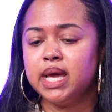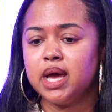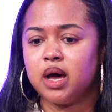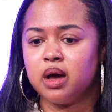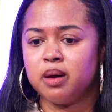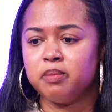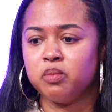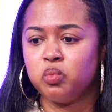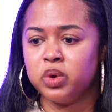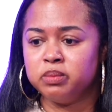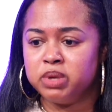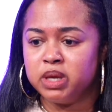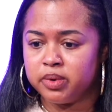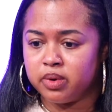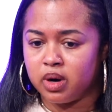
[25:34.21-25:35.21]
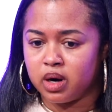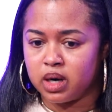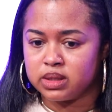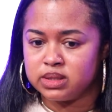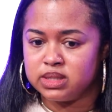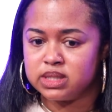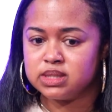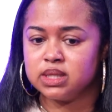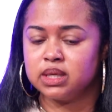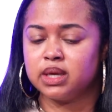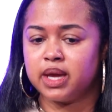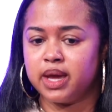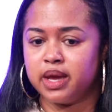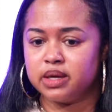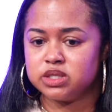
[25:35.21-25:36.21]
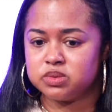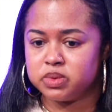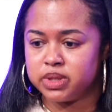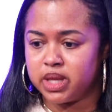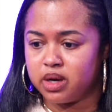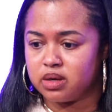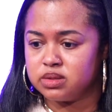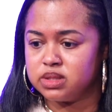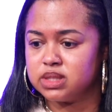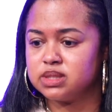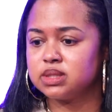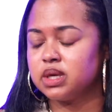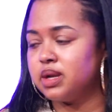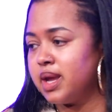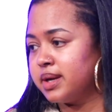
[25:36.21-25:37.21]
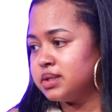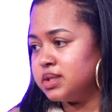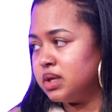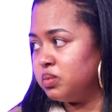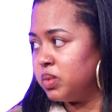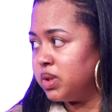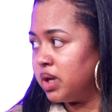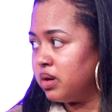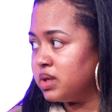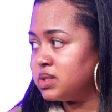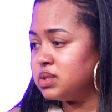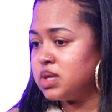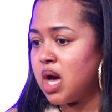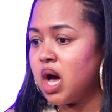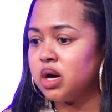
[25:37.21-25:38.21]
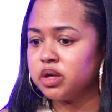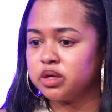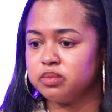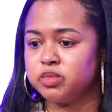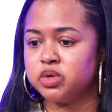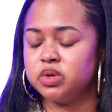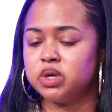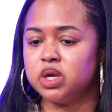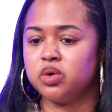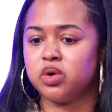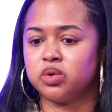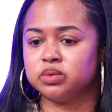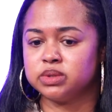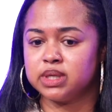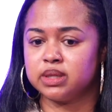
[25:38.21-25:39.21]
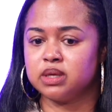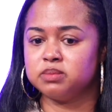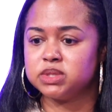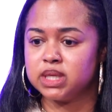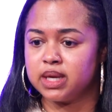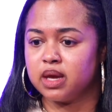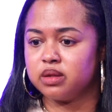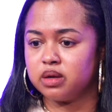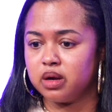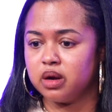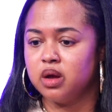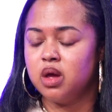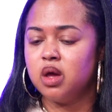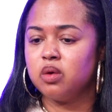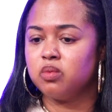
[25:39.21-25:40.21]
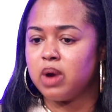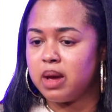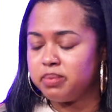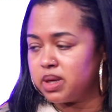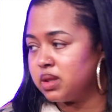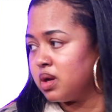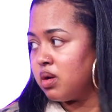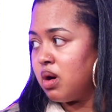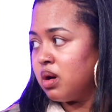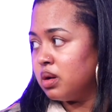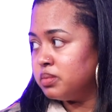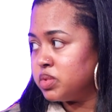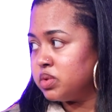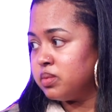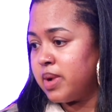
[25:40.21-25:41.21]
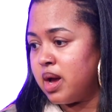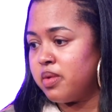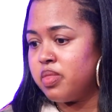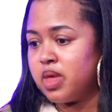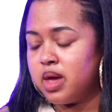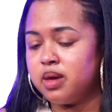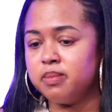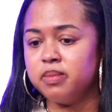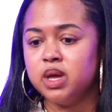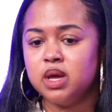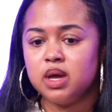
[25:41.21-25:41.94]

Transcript: When people are disengaged, when they are disconnected, when there is not a community holding them together, wrapping their arms around them,